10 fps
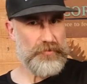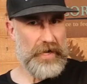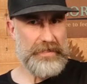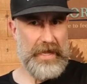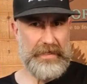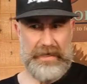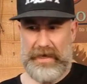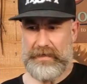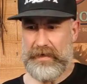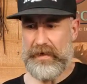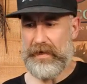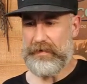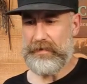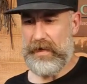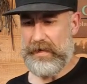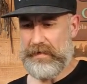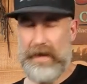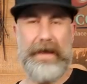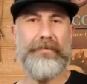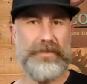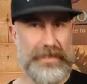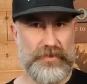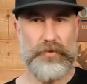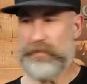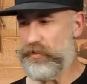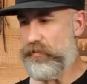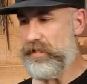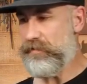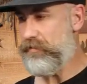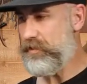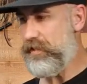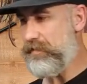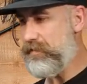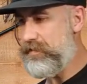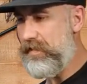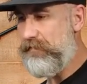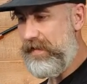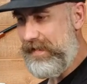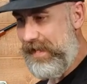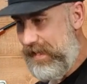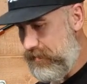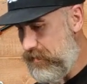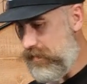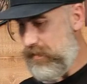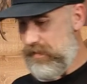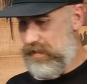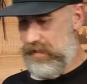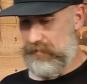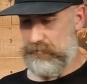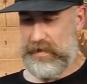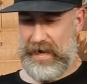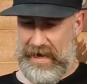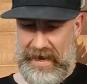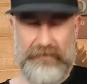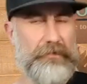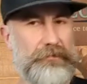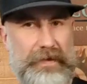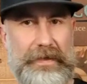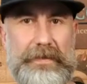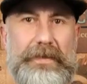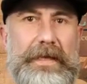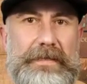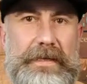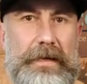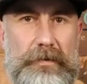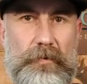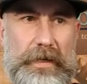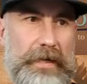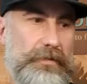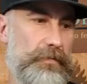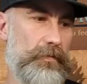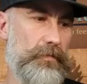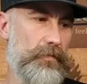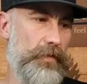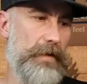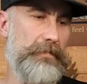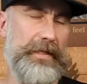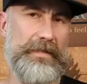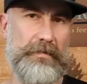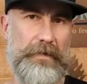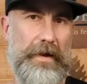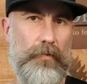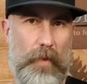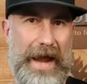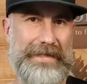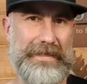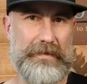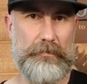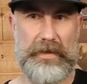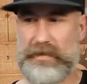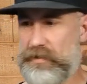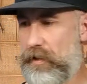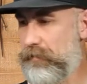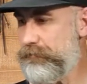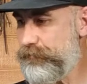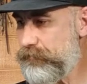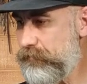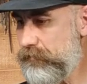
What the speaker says: haven't tried that yet, and I haven't done too much research yet to see if I can, but I have a feeling that that's not going to work out so great because of how waxy the beans are.